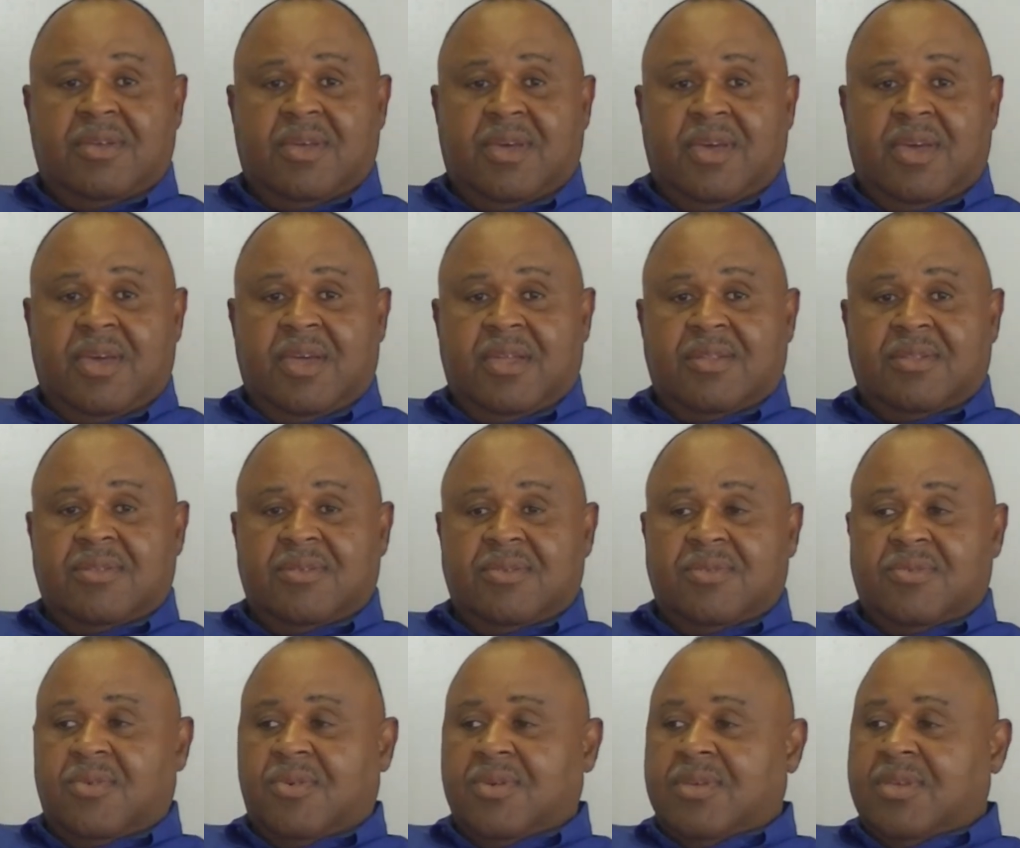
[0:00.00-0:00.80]
And,
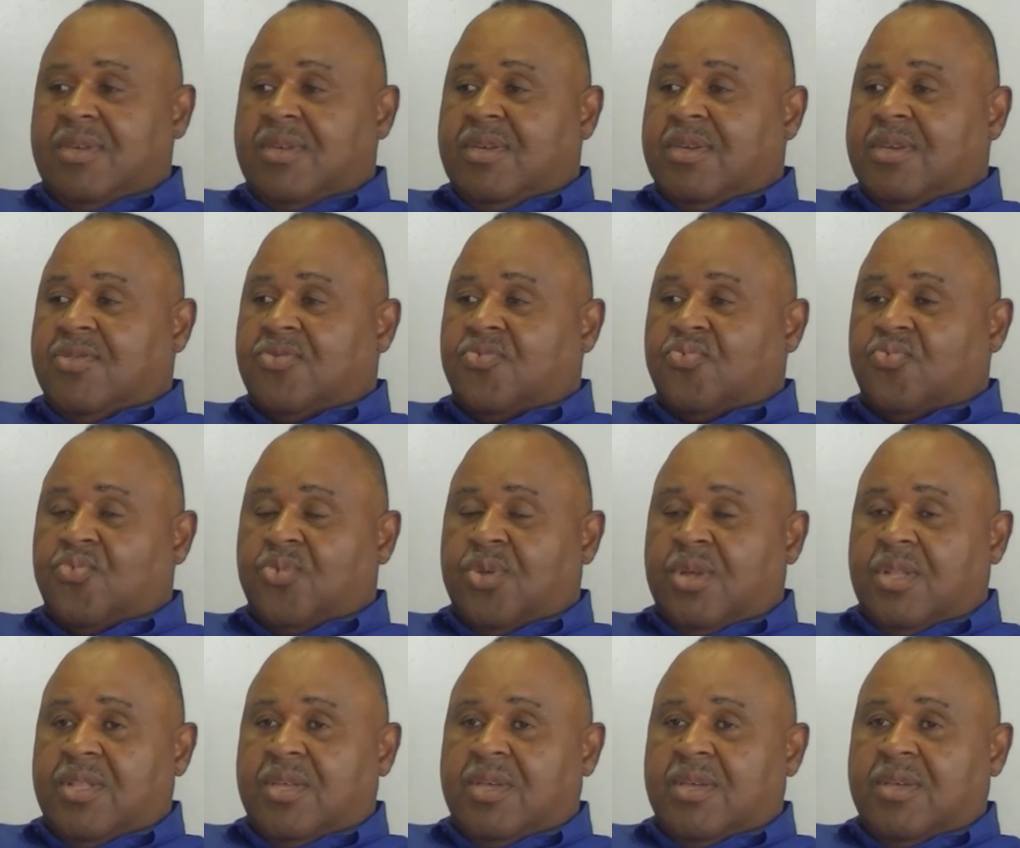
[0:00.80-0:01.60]
you know, he has
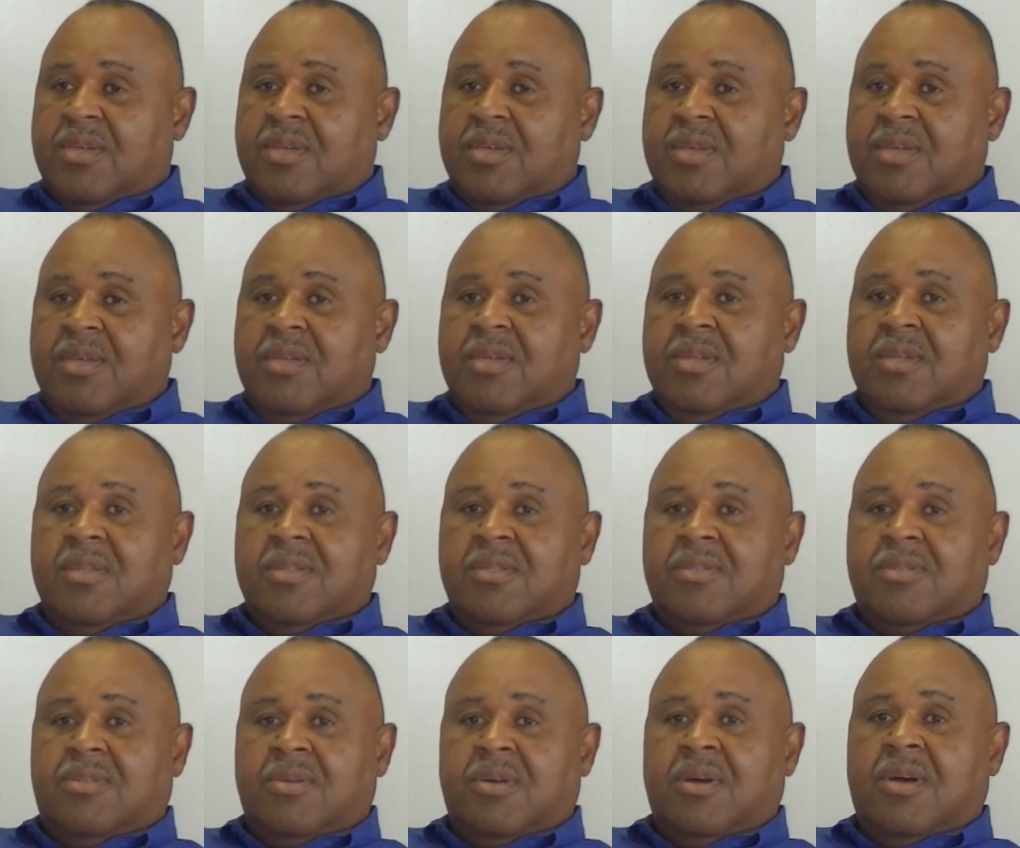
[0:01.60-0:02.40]
really
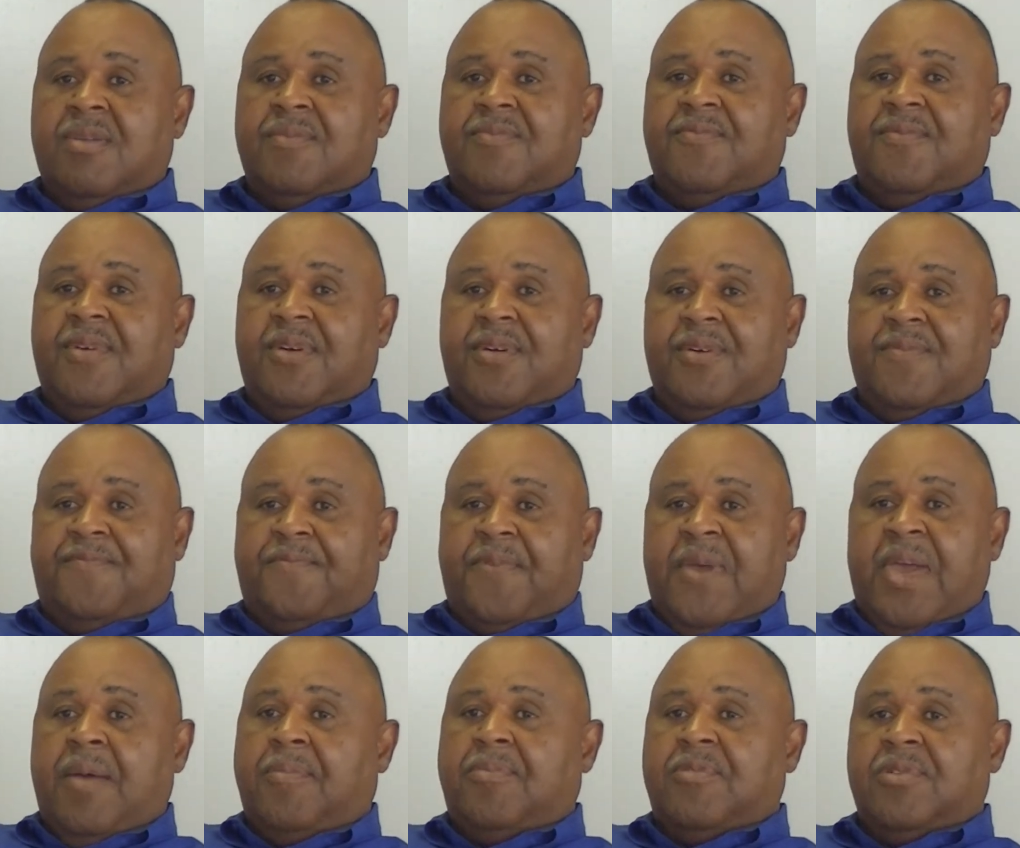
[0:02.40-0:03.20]
done
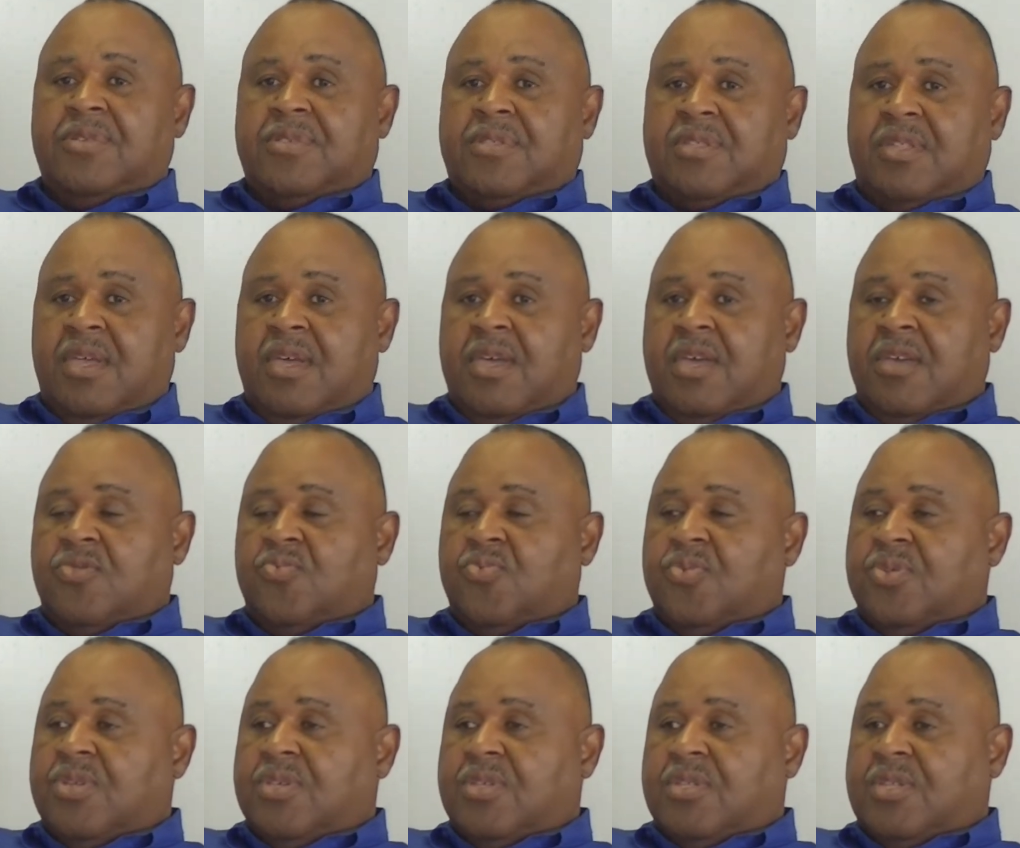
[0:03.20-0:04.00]
fabulous things
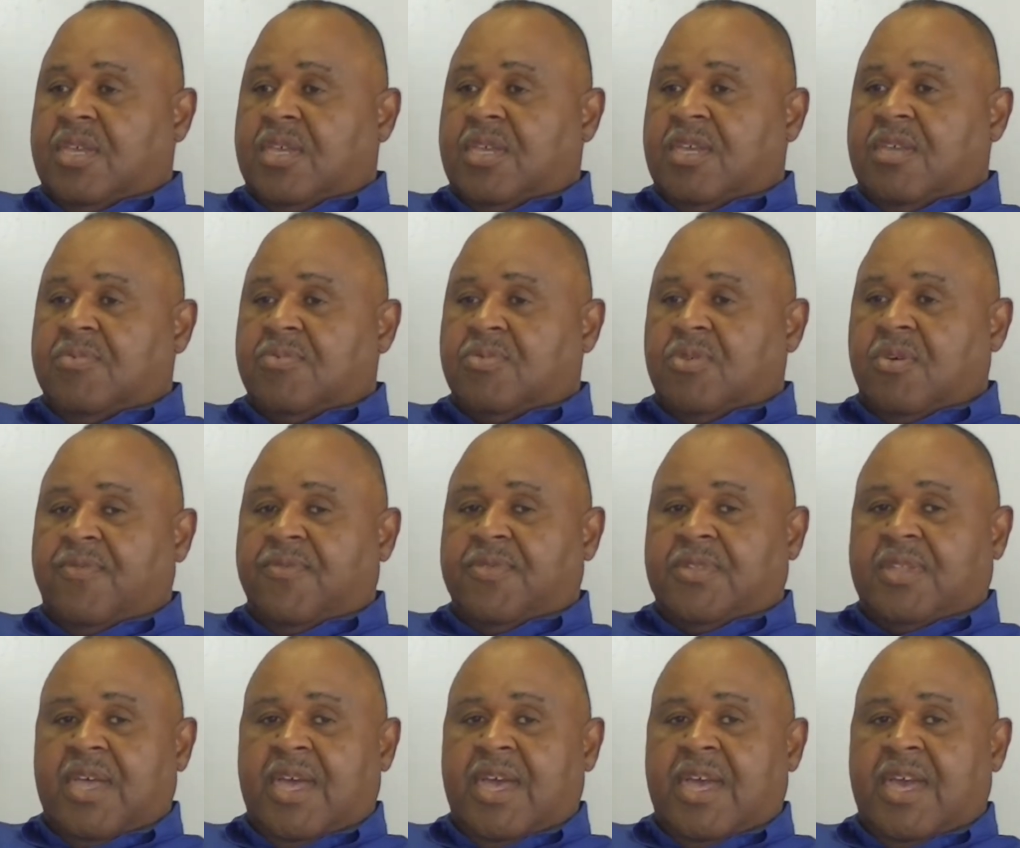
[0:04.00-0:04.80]
with his teams
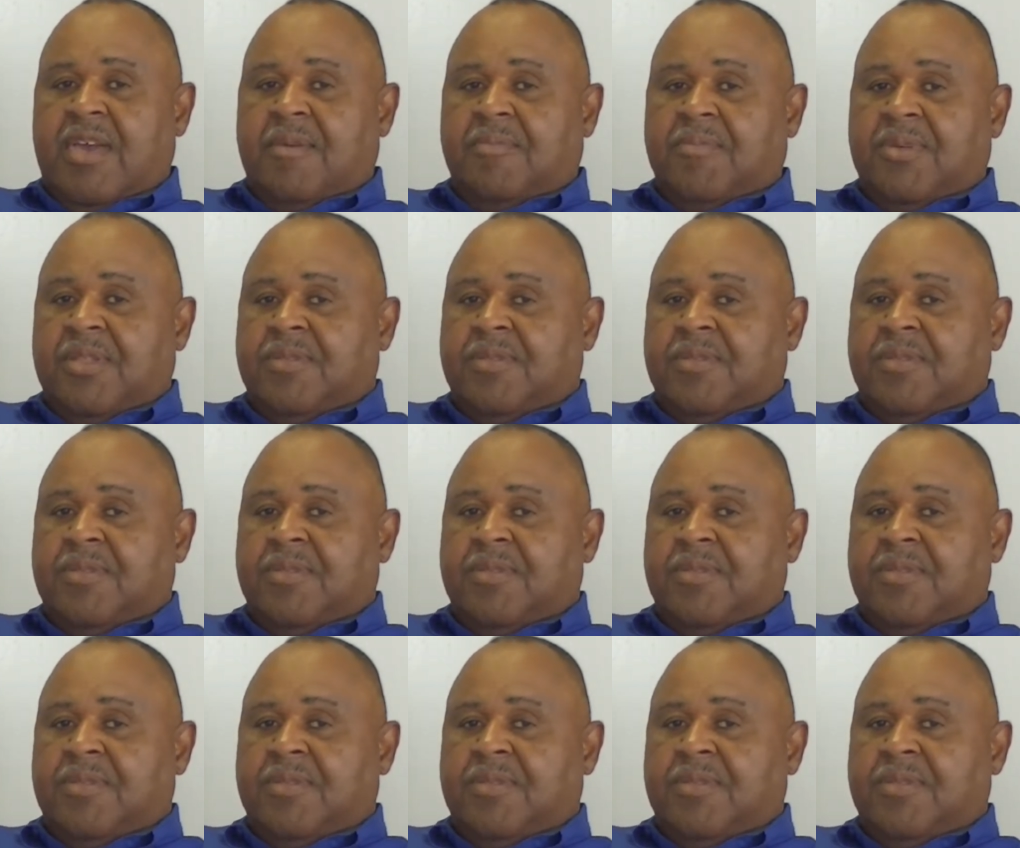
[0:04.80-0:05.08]
over time.